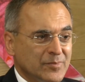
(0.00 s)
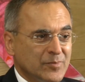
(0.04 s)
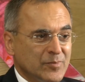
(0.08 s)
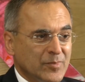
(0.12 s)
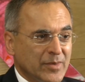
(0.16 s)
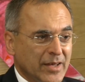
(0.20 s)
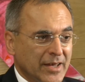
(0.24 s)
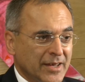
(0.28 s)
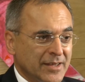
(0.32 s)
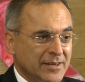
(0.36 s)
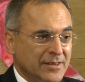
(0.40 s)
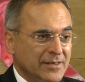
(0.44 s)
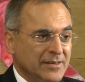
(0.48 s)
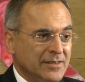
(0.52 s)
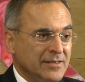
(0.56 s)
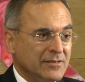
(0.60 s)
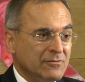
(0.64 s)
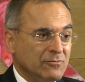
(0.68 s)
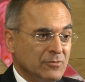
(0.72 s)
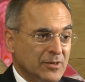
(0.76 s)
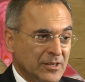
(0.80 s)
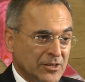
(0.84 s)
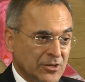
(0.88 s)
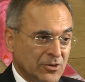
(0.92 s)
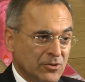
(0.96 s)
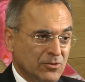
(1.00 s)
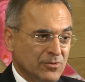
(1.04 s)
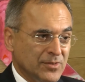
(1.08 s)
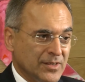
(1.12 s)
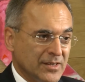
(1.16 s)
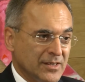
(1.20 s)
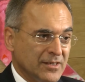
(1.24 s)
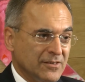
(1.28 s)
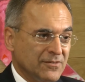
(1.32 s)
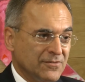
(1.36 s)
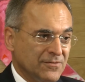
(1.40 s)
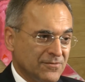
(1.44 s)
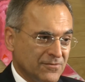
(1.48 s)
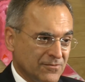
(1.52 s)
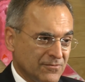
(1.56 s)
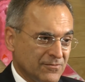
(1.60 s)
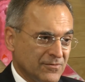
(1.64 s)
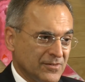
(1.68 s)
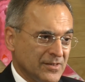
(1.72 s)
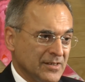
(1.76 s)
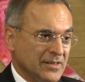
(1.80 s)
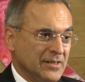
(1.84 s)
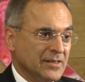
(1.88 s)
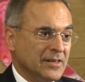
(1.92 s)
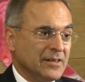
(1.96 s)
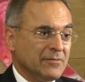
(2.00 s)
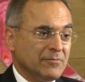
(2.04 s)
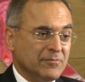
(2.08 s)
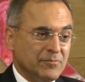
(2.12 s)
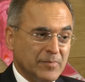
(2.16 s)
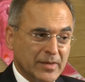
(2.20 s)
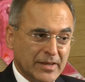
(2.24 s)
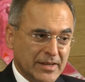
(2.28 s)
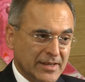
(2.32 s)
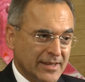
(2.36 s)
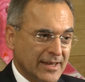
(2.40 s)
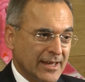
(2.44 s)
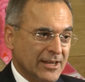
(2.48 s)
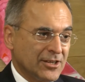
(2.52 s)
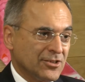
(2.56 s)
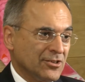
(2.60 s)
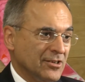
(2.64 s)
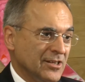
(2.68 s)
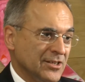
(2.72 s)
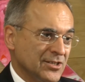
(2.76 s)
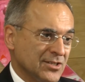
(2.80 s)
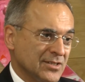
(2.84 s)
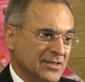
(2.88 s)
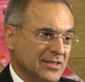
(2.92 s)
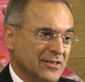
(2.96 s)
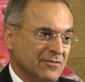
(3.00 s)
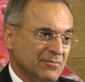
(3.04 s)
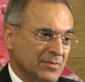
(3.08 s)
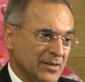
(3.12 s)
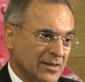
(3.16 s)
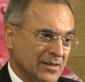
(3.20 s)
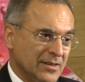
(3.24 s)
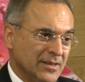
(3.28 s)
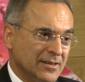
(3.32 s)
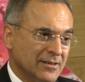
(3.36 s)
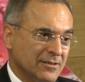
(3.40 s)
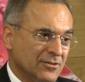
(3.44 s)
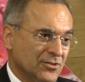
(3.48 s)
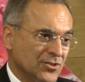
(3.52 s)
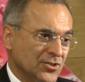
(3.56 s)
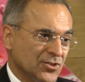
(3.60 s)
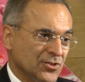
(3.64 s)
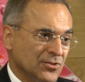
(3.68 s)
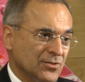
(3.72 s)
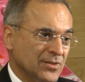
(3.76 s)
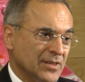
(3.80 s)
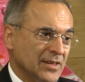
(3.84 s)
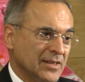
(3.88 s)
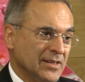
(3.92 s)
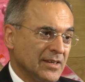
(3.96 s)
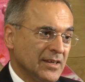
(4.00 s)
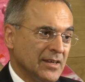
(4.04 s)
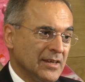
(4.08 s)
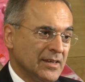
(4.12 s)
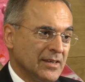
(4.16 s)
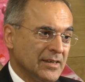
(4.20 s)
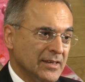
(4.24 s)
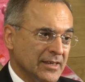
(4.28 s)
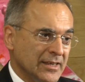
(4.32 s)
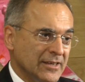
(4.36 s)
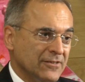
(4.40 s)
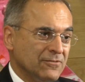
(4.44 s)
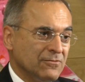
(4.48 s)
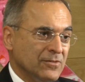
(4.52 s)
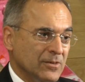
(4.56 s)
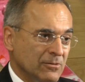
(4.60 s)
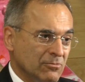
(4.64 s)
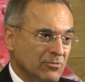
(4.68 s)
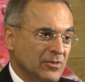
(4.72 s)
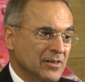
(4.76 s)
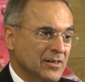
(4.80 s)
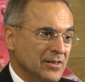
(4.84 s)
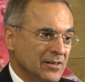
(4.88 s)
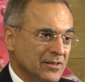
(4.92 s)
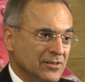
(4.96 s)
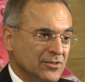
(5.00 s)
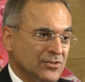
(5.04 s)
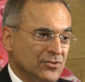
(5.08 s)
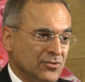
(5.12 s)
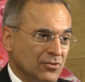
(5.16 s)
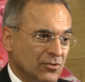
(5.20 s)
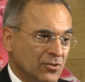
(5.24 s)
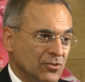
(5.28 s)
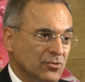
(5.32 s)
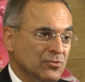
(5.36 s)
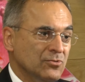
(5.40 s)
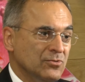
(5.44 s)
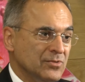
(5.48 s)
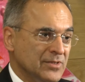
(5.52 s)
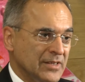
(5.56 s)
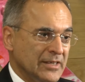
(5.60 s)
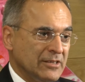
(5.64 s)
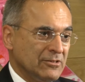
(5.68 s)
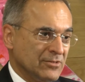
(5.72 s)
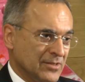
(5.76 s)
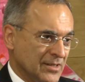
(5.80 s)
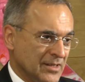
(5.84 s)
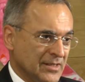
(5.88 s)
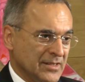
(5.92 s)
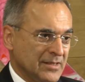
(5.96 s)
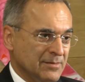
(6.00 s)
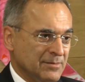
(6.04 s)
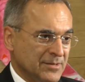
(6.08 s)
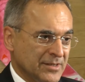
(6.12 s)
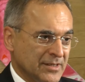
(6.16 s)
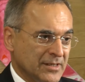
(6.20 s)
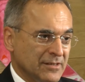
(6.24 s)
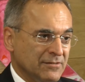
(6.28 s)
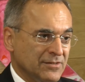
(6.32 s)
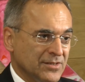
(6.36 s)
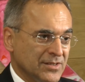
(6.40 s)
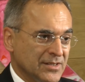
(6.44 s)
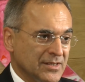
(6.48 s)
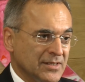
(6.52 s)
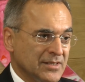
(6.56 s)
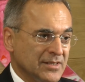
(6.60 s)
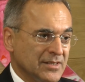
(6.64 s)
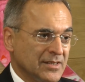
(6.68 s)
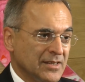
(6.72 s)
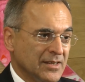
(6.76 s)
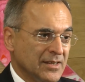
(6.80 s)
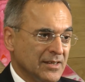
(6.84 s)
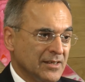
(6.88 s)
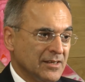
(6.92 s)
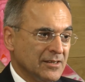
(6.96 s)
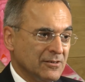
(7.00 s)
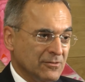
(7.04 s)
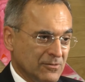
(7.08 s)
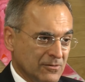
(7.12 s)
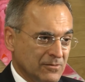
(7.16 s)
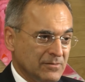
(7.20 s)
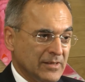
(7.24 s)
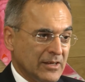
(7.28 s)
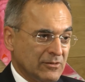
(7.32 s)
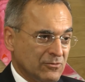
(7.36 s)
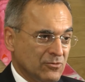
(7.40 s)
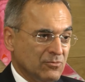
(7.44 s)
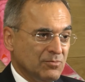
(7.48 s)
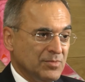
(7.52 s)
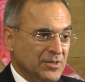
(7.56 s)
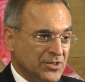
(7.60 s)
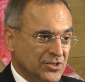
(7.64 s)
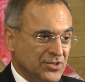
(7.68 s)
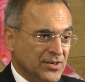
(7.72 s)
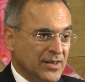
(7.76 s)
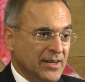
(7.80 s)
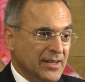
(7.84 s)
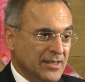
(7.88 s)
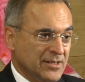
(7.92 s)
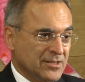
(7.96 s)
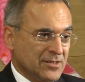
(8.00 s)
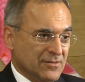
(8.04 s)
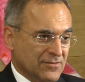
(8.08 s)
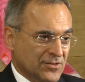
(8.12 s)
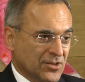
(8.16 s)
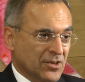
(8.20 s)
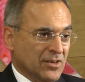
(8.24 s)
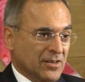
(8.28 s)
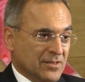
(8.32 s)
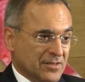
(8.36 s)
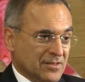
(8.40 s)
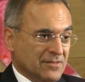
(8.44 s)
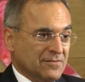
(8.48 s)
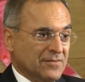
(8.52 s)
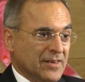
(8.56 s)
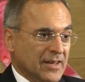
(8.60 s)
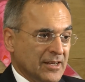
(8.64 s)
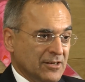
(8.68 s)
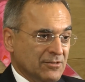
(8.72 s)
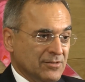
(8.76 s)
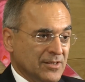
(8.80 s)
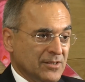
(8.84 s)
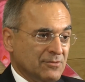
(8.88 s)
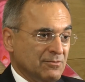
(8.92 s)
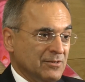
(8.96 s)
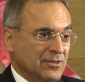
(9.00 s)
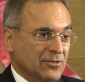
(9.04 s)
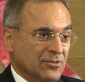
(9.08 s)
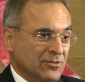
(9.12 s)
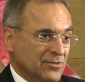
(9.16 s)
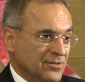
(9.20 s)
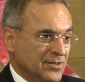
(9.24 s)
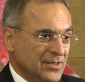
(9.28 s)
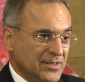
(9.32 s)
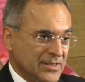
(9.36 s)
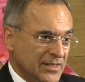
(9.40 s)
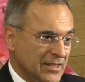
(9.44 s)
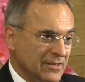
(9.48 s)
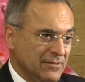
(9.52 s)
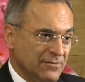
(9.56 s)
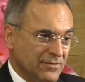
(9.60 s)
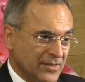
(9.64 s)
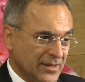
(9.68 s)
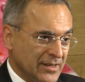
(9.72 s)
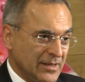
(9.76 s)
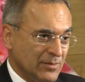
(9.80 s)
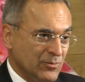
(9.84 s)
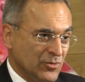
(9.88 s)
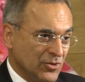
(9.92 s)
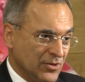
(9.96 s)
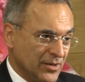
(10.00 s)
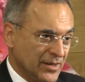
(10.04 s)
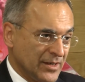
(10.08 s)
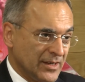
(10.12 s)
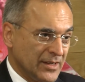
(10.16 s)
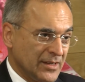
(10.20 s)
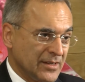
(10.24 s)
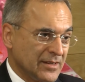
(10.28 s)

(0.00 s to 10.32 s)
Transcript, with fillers: And we know that if many calculations have been done to show that if we were to lose ecosystem services, that would be trillions of dollars of value that we don't receive anymore.